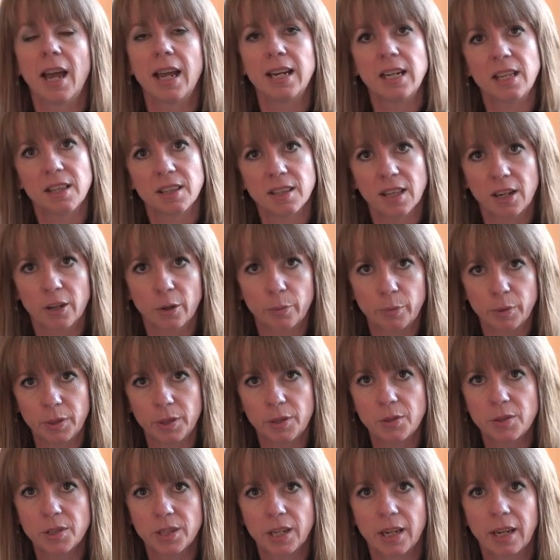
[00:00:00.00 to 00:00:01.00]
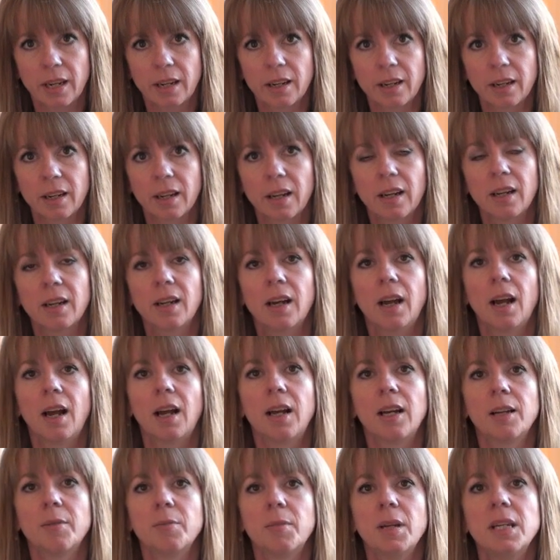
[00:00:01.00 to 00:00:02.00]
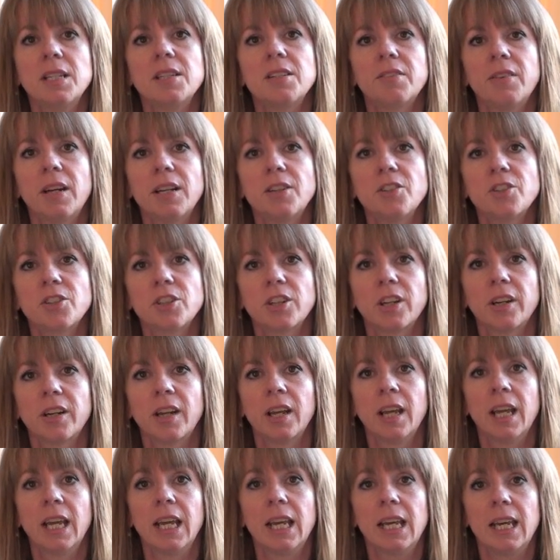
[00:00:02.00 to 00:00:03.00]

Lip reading: any therapeutic intervention,